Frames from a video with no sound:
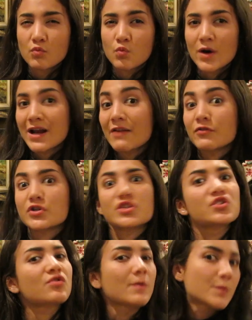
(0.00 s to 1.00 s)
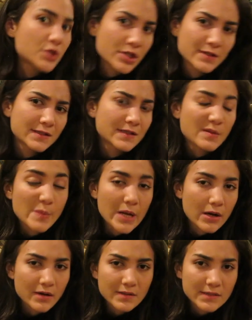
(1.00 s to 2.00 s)
whatever descriptions the
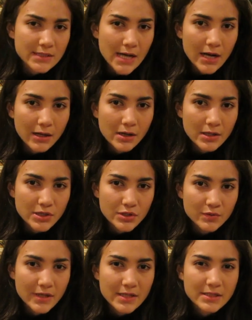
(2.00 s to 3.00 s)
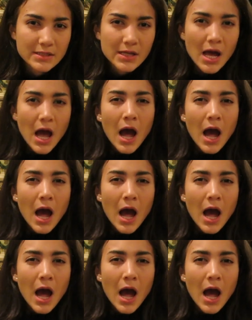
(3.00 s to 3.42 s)
parents tack onto it.